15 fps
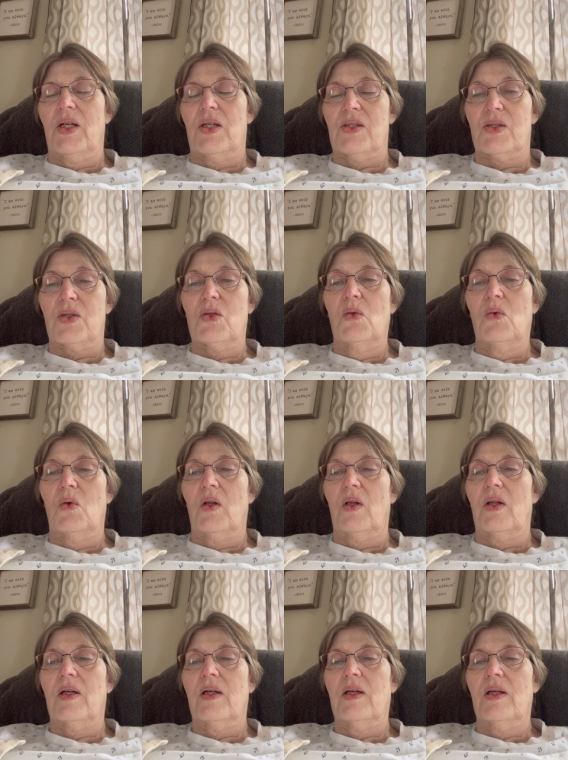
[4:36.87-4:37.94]
to
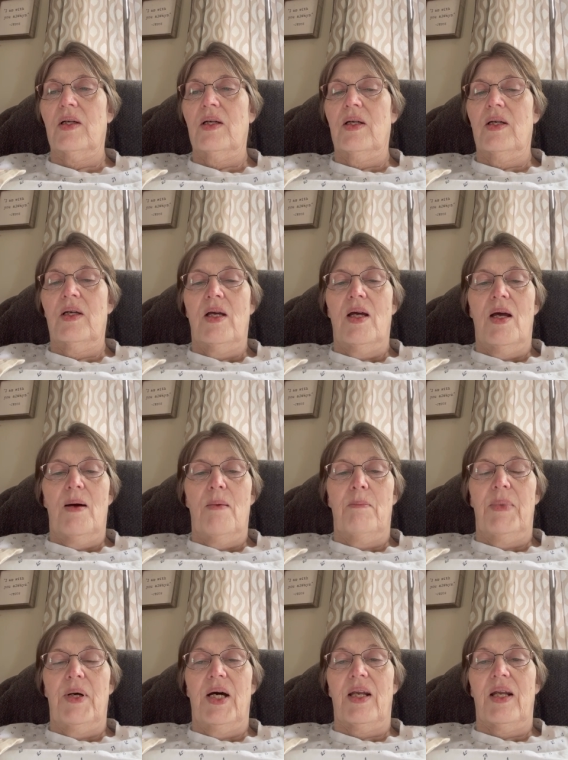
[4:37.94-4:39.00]
school.
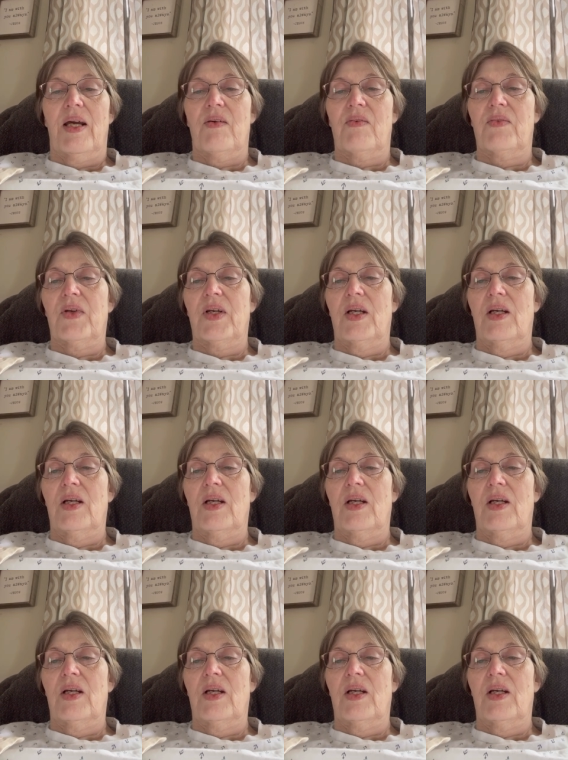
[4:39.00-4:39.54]
But every,